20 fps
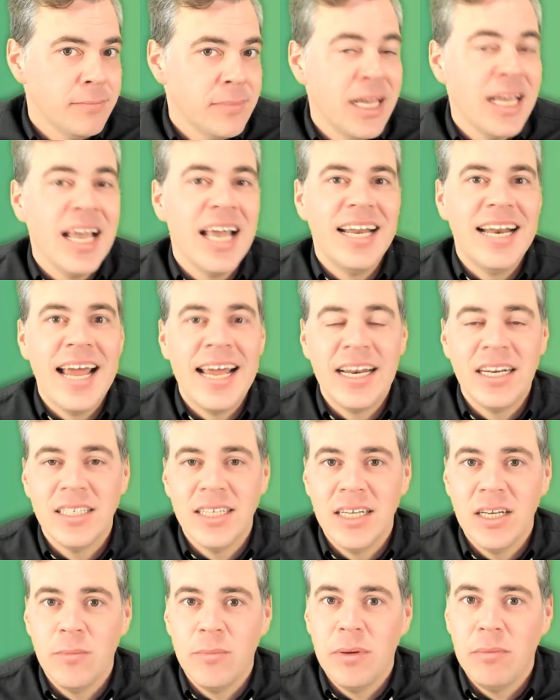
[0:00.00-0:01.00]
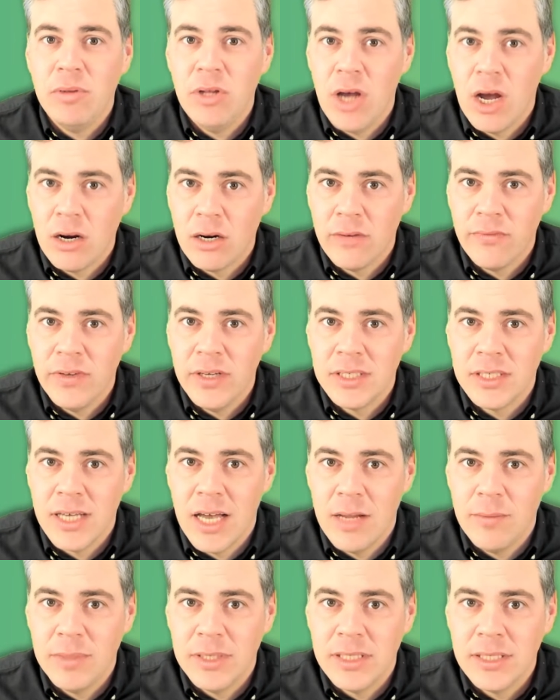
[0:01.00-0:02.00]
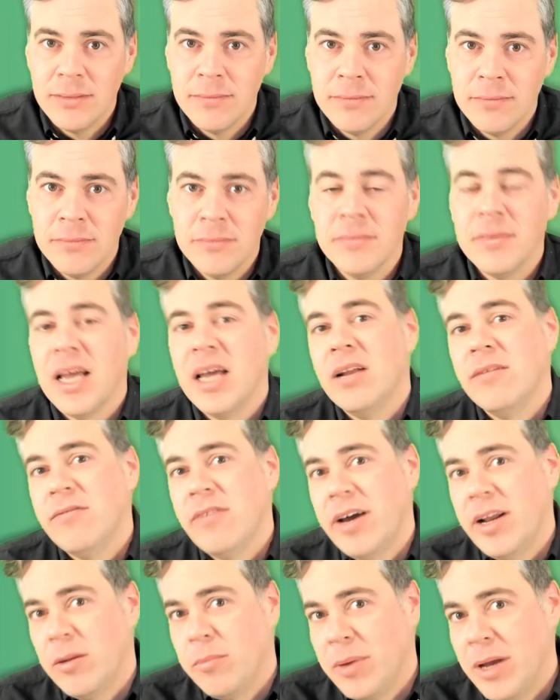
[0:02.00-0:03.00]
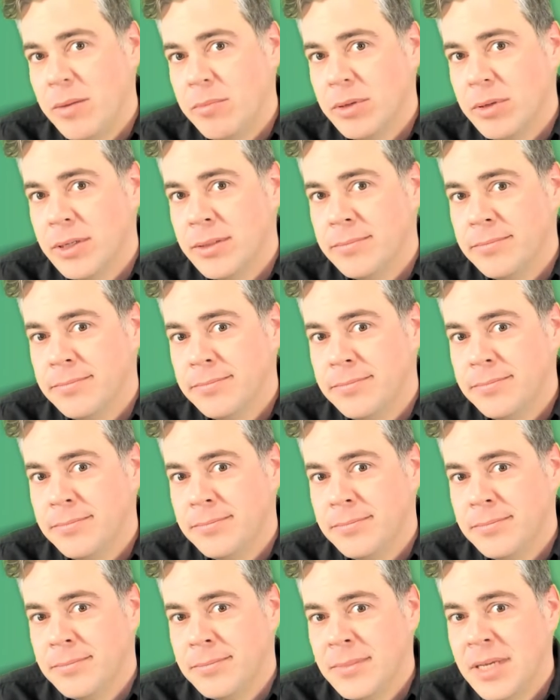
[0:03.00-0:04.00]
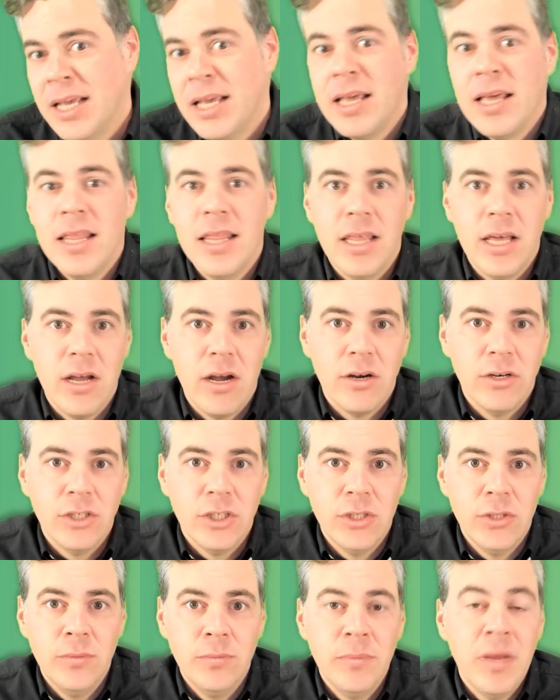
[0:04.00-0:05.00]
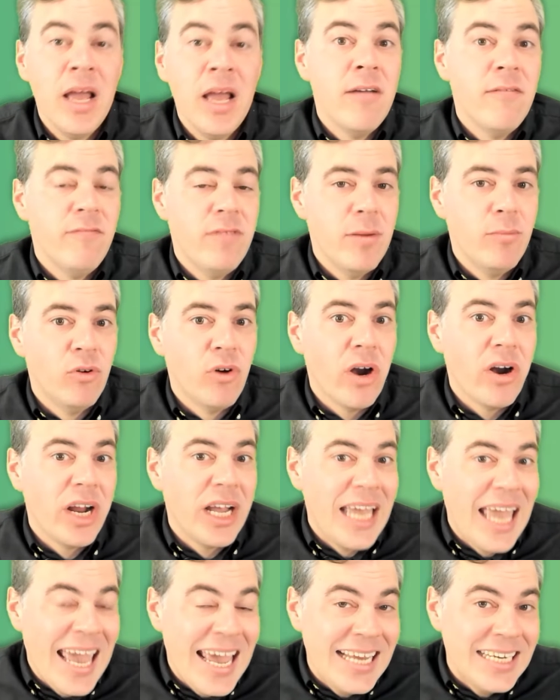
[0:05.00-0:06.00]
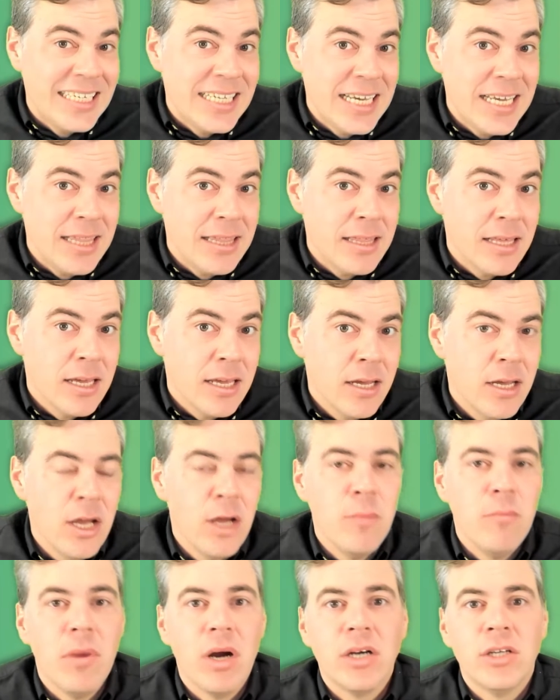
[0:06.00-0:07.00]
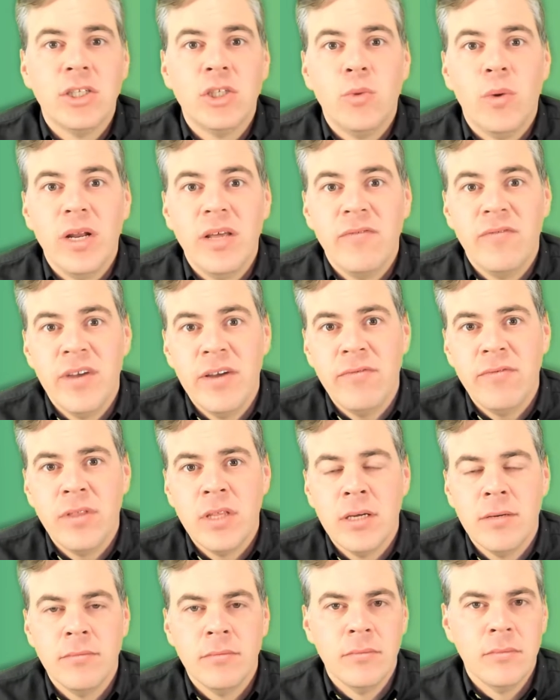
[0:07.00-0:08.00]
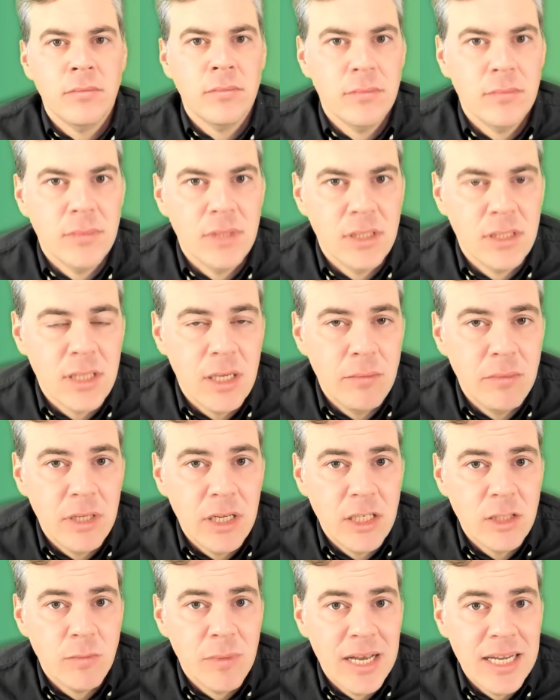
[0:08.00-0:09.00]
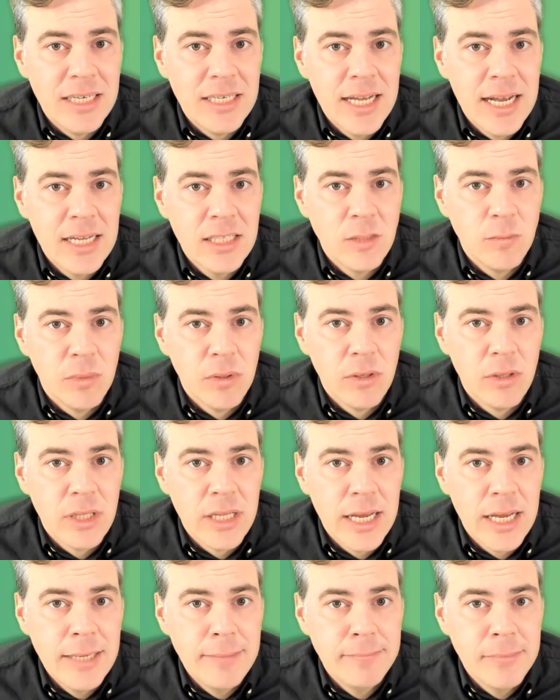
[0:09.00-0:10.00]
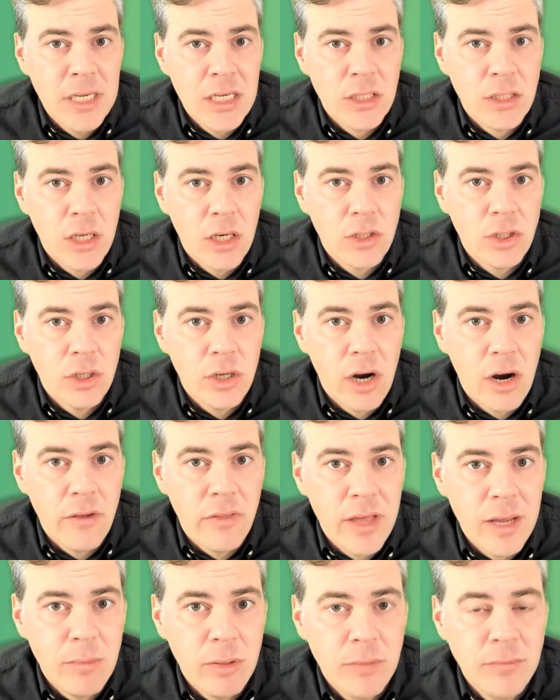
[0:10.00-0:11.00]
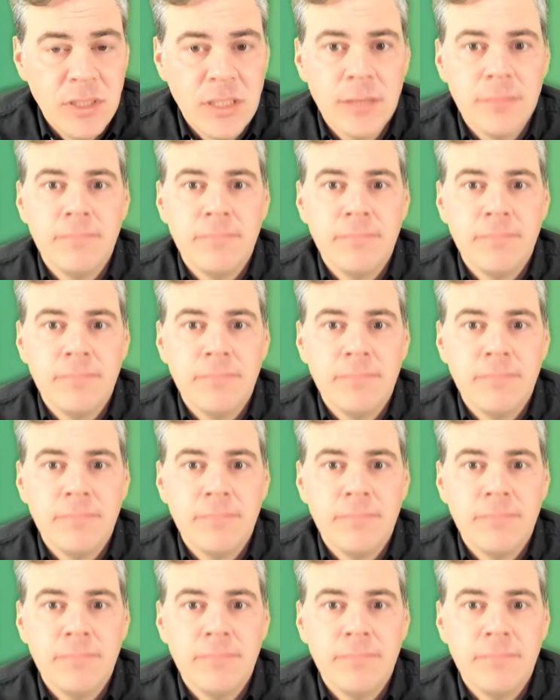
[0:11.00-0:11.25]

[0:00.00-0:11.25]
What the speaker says: an annotated bibliography assignment, and a final paper. They are due February 18th, March 25th, the same day as my dad's birthday, Dr. Garth Abrams,